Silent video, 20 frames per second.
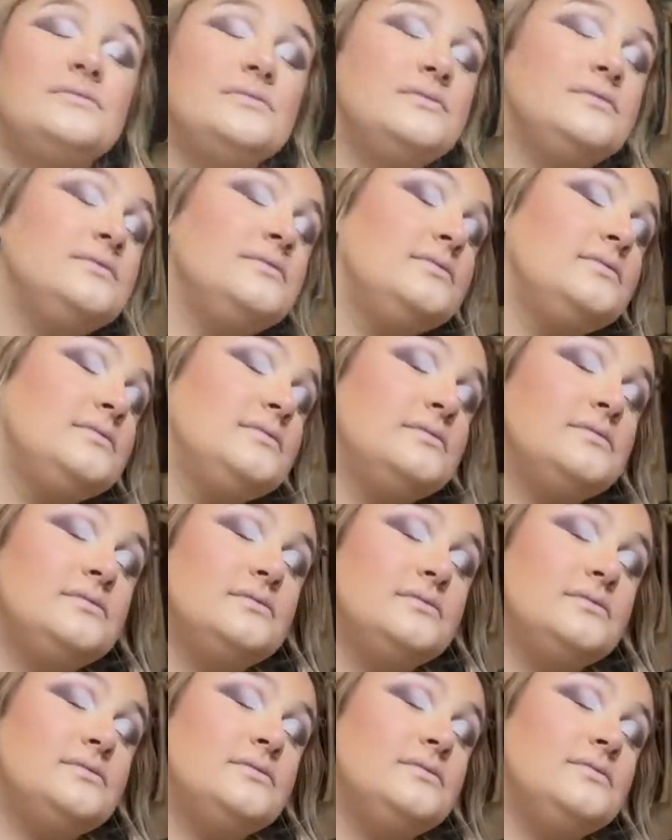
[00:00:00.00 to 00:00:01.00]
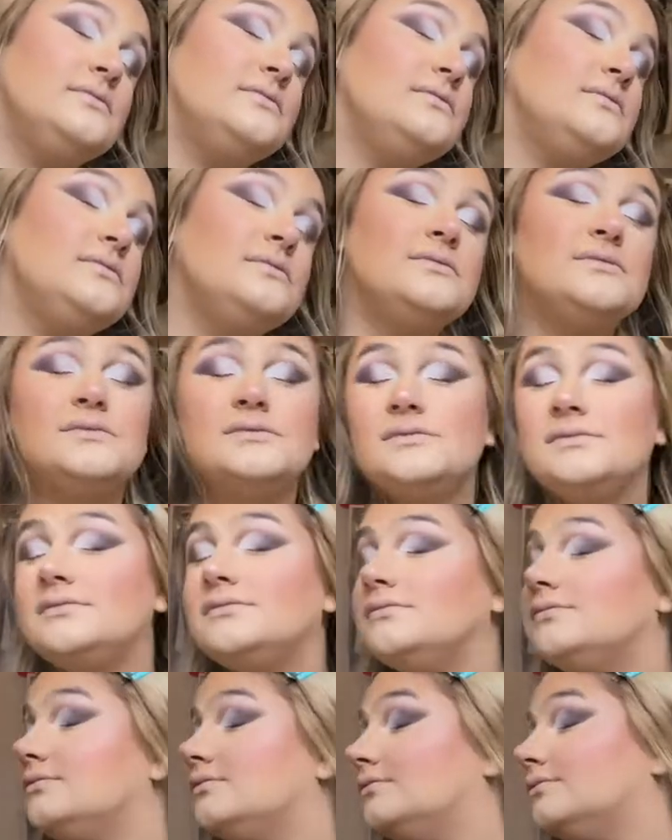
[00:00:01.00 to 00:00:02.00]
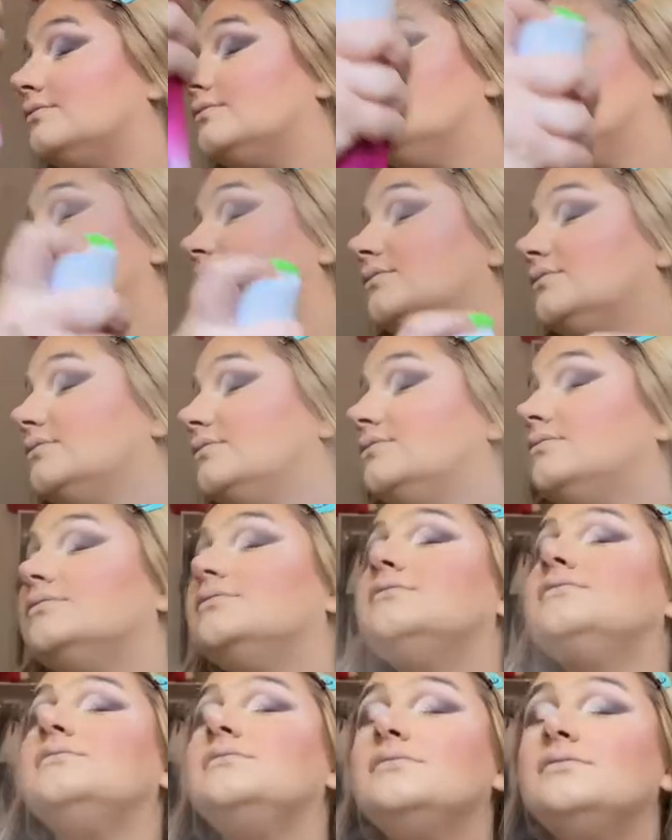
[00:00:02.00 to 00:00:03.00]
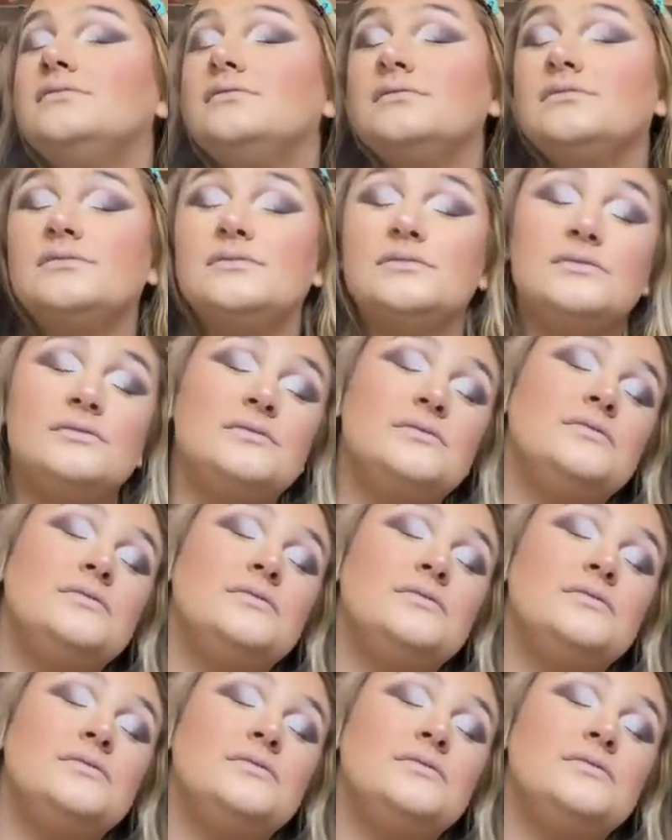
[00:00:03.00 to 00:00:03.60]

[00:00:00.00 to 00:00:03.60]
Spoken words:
(no one is talking)